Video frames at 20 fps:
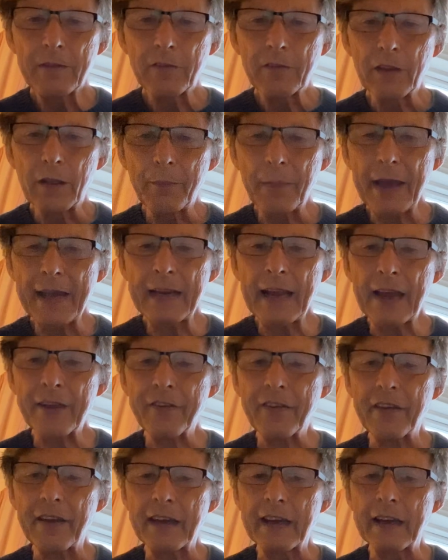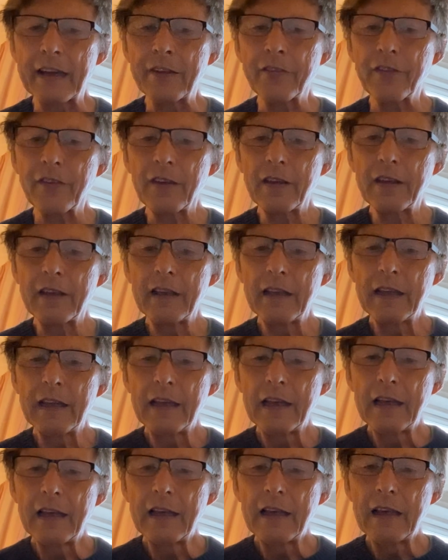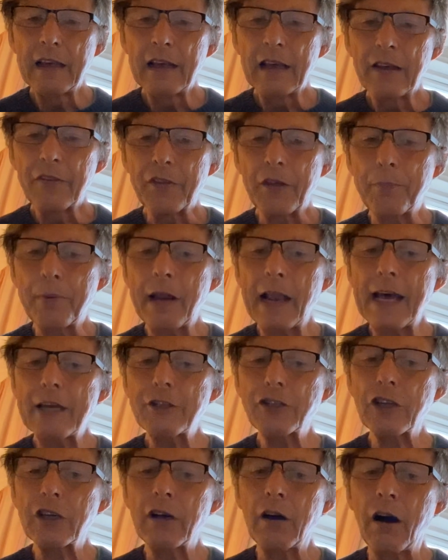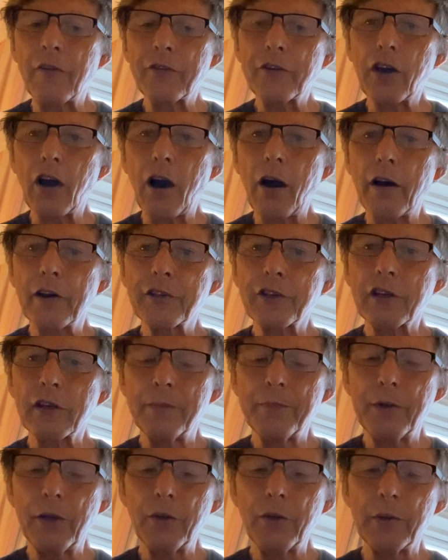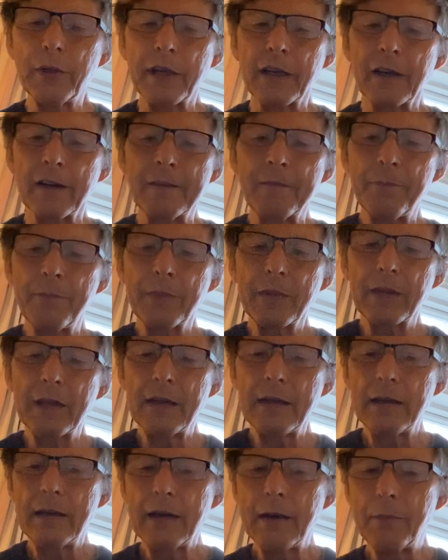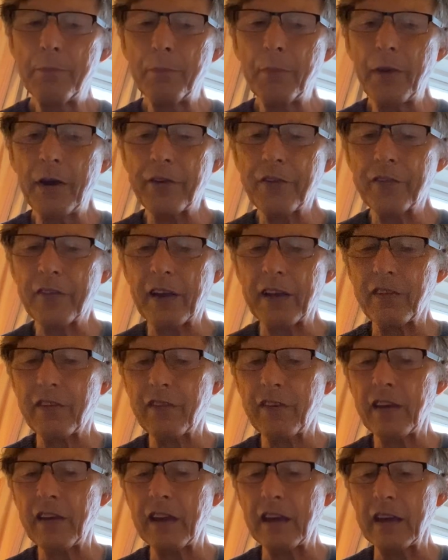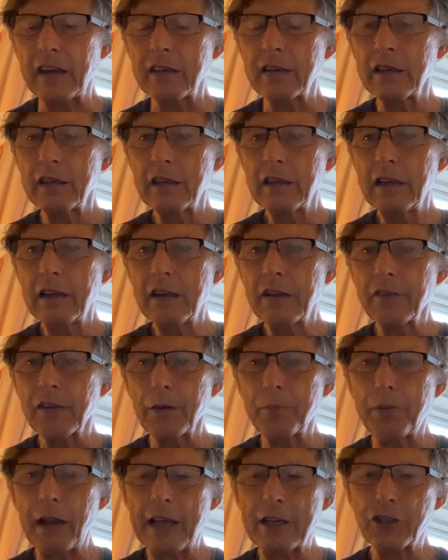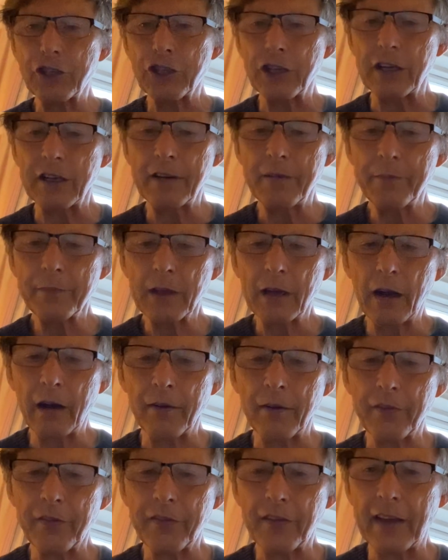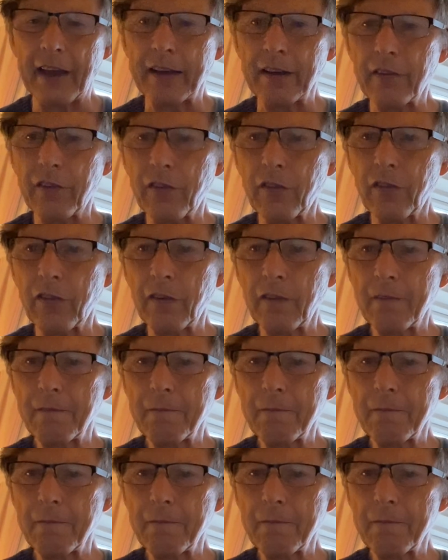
The main essay is, the pleasure of God communion must exceed the pleasure of sex.